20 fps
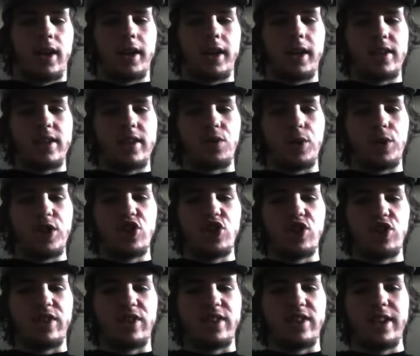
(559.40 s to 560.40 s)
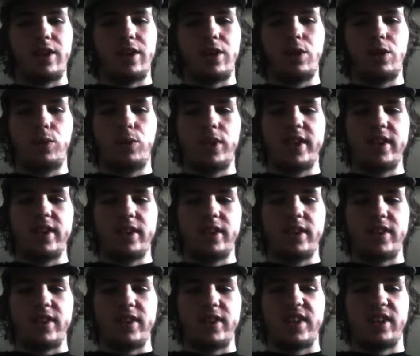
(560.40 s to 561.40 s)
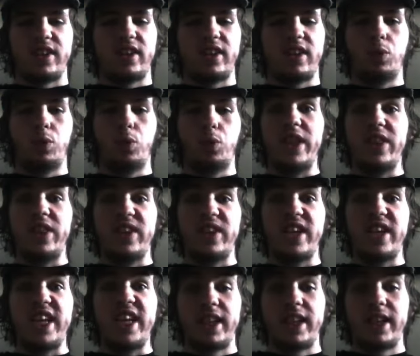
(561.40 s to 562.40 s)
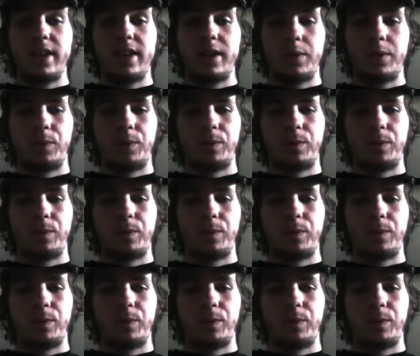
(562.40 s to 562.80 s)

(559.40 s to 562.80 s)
Its original title was uh, Within,